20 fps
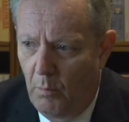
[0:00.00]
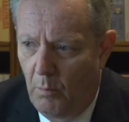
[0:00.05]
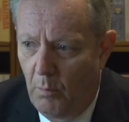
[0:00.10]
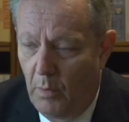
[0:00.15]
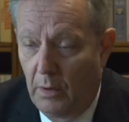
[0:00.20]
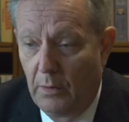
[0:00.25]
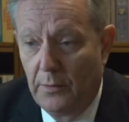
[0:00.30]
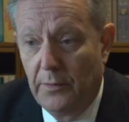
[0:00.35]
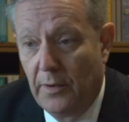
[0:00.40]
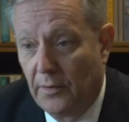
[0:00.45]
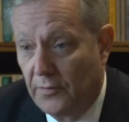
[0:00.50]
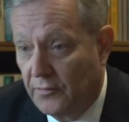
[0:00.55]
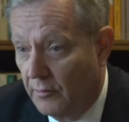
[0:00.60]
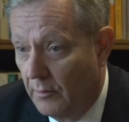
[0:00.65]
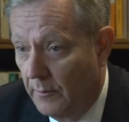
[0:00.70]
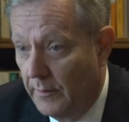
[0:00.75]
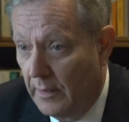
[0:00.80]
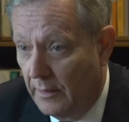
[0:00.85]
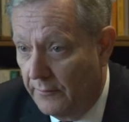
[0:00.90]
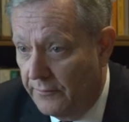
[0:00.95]
Well, yes, for
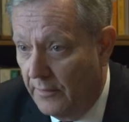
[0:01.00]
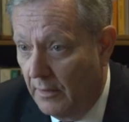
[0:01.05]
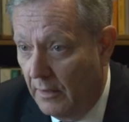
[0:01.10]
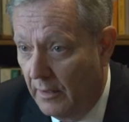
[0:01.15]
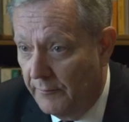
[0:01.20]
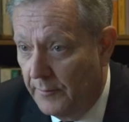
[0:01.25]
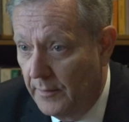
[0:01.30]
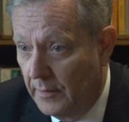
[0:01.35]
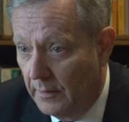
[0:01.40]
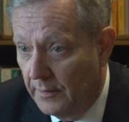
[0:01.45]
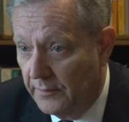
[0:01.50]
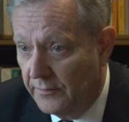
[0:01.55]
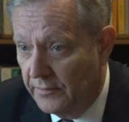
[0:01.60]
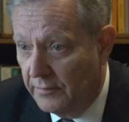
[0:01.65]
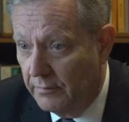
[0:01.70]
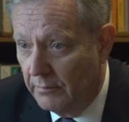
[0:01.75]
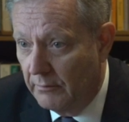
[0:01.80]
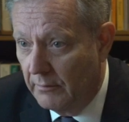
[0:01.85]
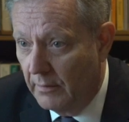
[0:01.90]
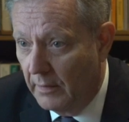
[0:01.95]
about 5
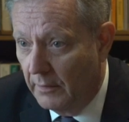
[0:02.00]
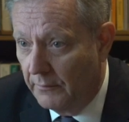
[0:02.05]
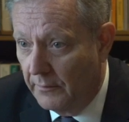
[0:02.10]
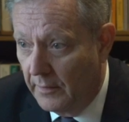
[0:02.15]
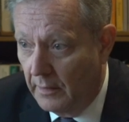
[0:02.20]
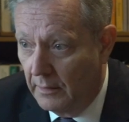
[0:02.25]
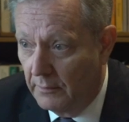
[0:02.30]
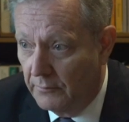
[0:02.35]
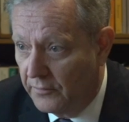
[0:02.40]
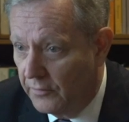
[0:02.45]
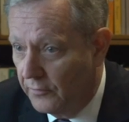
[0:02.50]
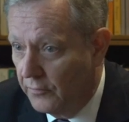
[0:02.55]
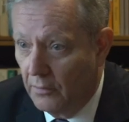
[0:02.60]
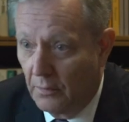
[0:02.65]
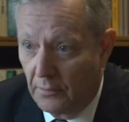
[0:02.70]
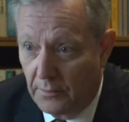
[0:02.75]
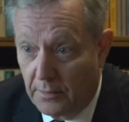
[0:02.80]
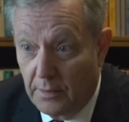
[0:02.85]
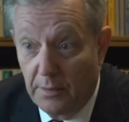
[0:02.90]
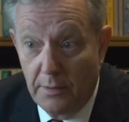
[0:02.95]
minutes, and then Sir
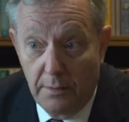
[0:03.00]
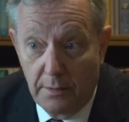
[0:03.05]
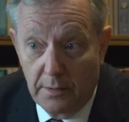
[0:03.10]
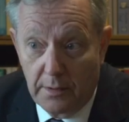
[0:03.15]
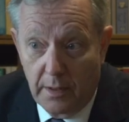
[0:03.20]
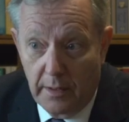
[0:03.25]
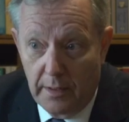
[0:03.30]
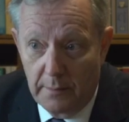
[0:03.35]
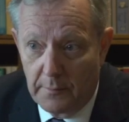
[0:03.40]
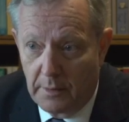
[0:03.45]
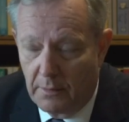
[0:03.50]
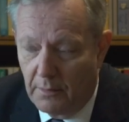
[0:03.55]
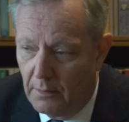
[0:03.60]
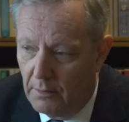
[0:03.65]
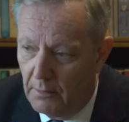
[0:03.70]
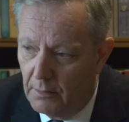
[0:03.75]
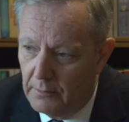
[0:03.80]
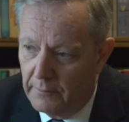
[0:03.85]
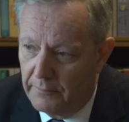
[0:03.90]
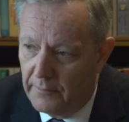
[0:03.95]
John Kerr came
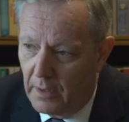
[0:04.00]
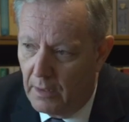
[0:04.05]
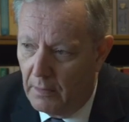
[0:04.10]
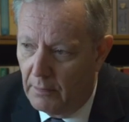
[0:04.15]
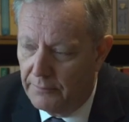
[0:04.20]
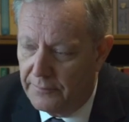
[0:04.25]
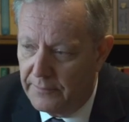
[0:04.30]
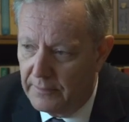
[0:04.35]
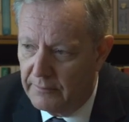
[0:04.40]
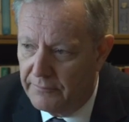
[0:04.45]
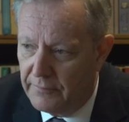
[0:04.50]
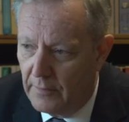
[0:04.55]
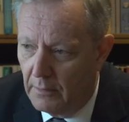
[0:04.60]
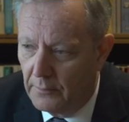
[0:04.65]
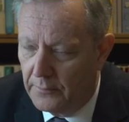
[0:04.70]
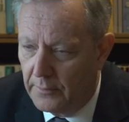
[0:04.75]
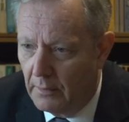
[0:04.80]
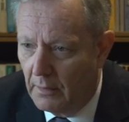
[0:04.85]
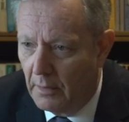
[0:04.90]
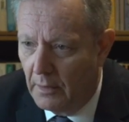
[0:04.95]
along and the whole thing
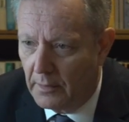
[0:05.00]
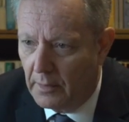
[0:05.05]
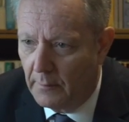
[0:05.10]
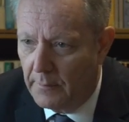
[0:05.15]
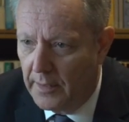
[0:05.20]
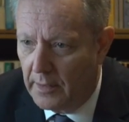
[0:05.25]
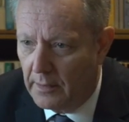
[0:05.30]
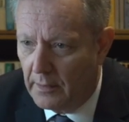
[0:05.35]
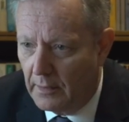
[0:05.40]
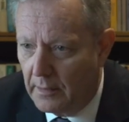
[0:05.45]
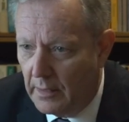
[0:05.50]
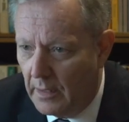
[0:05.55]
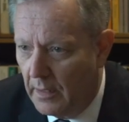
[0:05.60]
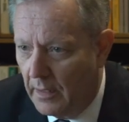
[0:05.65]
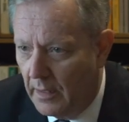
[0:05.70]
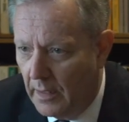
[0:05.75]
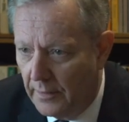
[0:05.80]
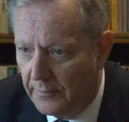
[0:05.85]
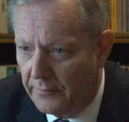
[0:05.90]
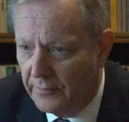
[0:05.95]
folded like a pack of
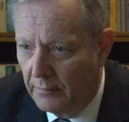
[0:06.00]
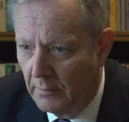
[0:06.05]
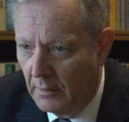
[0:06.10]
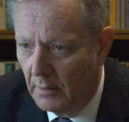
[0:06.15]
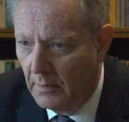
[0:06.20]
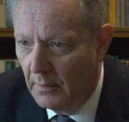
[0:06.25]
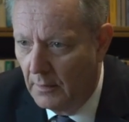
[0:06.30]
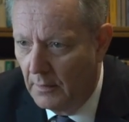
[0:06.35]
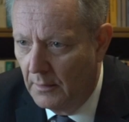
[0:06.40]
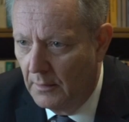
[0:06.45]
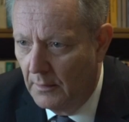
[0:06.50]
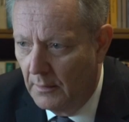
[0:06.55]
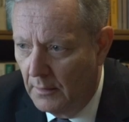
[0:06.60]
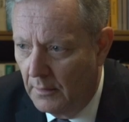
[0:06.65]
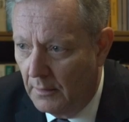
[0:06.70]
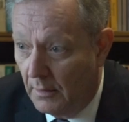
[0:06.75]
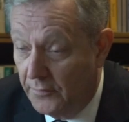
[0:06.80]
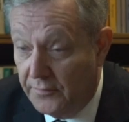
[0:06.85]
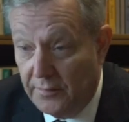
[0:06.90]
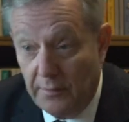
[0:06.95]
cards.
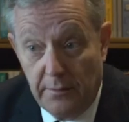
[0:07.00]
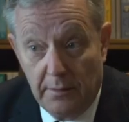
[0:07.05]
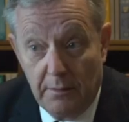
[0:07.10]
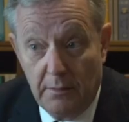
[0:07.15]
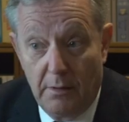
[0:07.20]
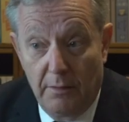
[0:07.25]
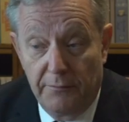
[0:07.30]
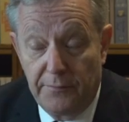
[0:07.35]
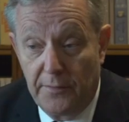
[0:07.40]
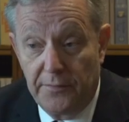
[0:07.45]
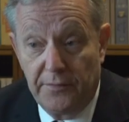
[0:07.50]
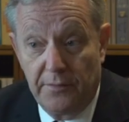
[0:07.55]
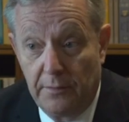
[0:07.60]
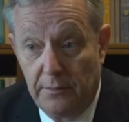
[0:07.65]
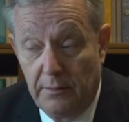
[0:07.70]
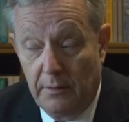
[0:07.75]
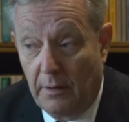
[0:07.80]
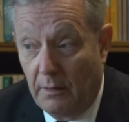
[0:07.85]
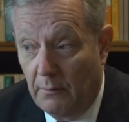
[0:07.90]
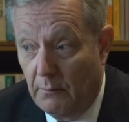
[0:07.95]
I said to Gough, I
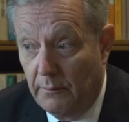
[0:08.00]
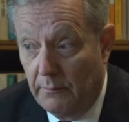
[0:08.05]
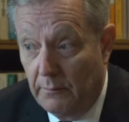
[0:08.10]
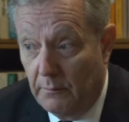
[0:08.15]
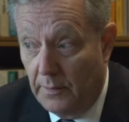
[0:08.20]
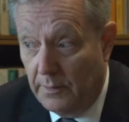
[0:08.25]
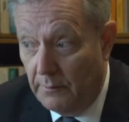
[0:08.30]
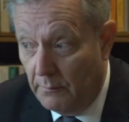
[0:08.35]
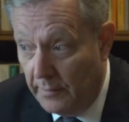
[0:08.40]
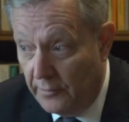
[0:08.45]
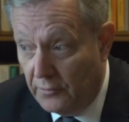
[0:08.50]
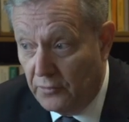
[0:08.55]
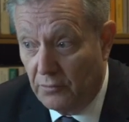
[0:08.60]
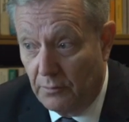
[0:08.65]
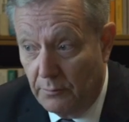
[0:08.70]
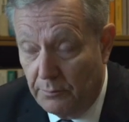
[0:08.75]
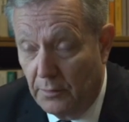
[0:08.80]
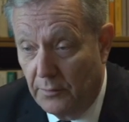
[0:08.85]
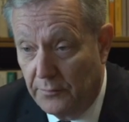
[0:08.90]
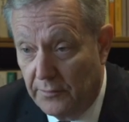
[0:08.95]
said, you know, we
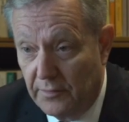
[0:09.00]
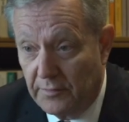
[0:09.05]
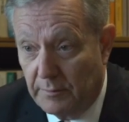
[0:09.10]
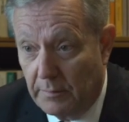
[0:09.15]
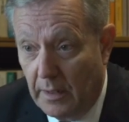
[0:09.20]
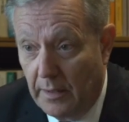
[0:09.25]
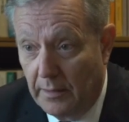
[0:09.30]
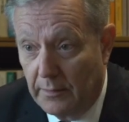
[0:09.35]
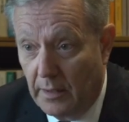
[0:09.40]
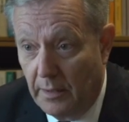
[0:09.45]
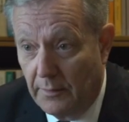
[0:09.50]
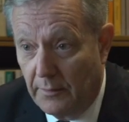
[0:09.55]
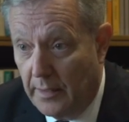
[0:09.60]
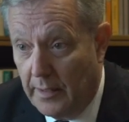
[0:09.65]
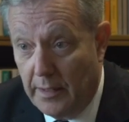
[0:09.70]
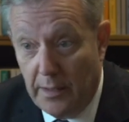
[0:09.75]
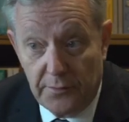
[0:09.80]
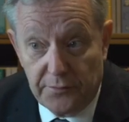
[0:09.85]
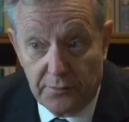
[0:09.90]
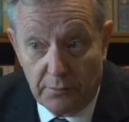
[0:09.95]
should put this bloke under
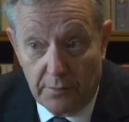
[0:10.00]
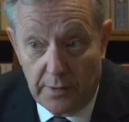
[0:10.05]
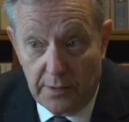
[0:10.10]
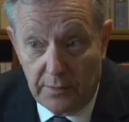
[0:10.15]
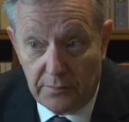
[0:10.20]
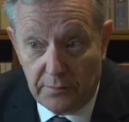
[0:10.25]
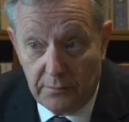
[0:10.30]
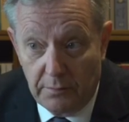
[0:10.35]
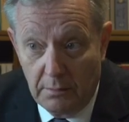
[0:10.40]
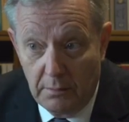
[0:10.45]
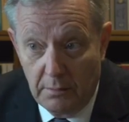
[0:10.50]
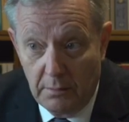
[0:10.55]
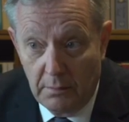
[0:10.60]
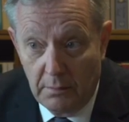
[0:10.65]
house arrest.